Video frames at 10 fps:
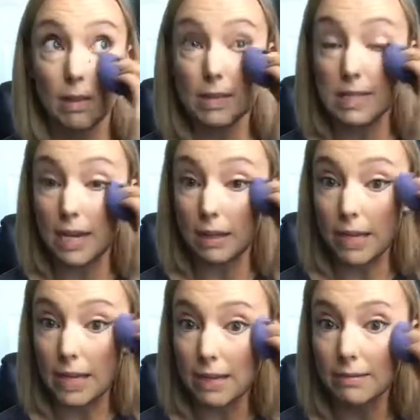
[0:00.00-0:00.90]

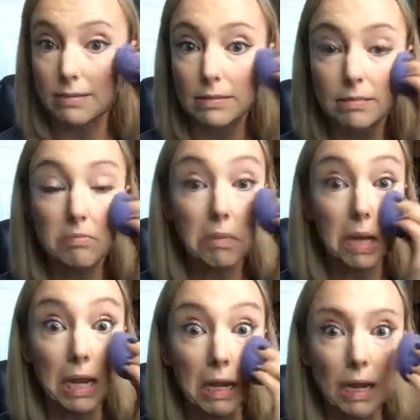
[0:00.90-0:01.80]
settling
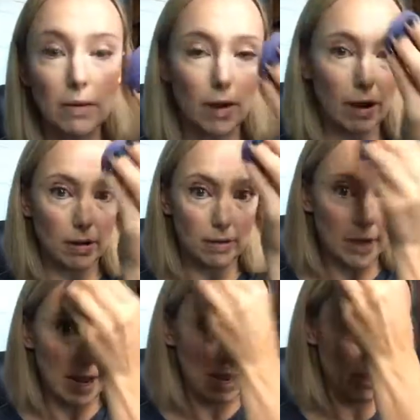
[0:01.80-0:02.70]
in anywhere,
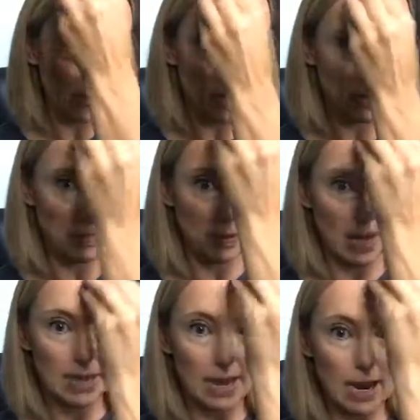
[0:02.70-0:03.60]
okay? And then I would
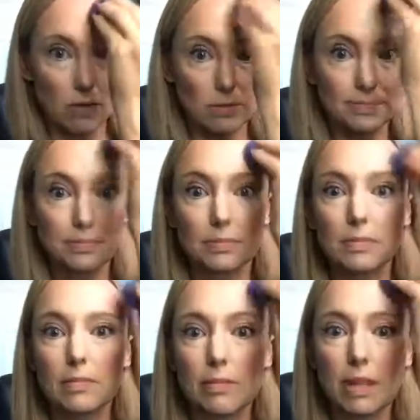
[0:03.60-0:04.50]
blend out
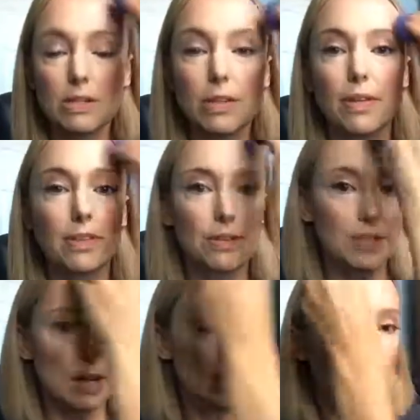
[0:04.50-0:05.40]
so that
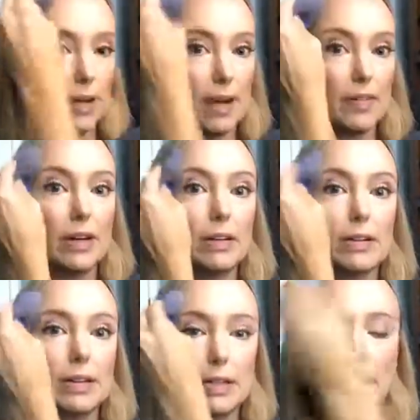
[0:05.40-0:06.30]
I don't have a
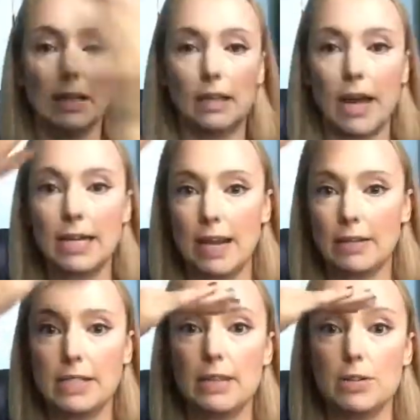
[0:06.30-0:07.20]
line. Now,
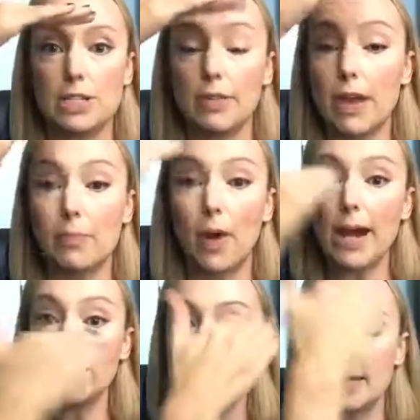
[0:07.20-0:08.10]
see, there's still that
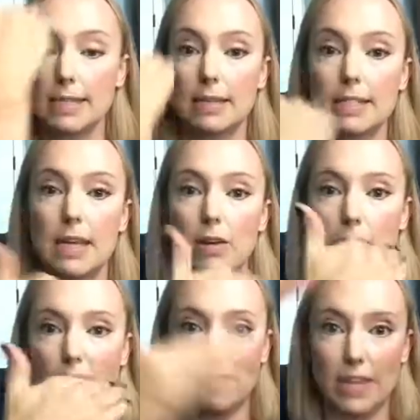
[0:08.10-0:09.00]
brightness in the center
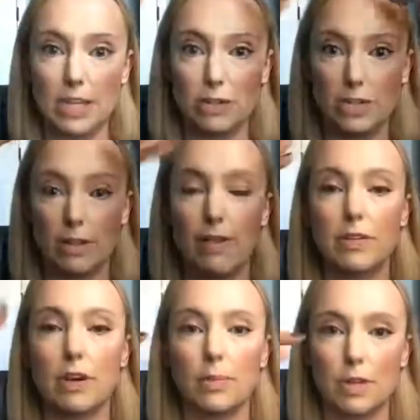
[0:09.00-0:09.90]
of my face. You still have
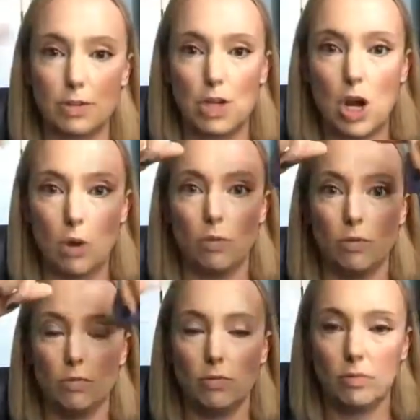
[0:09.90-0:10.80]
the dark, but there's no
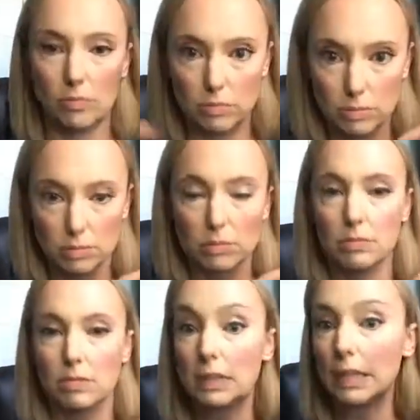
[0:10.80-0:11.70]

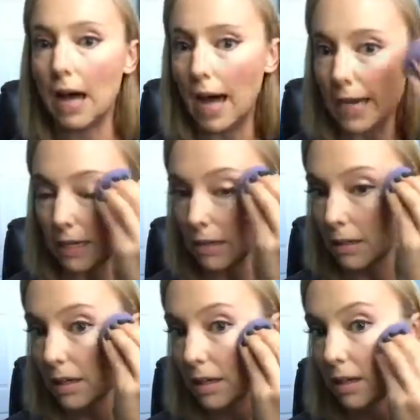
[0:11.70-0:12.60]
line,
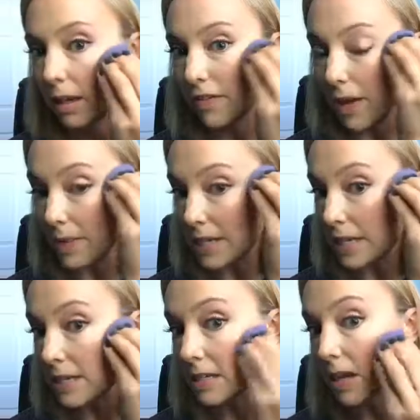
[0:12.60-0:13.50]
if that makes
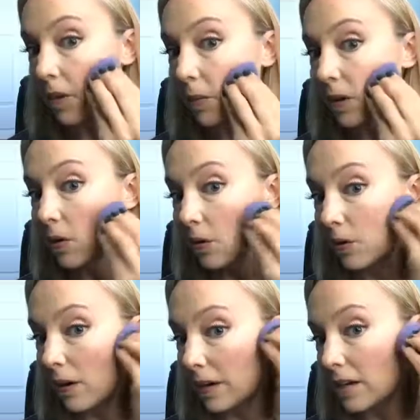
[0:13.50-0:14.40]
sense. Now I'm gonna go
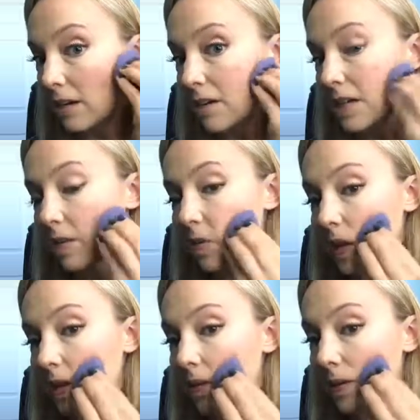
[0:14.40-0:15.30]
along here, same
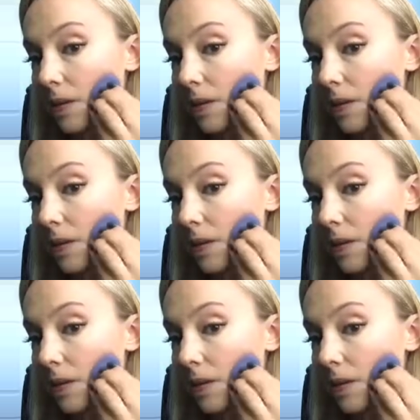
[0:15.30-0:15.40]
thing,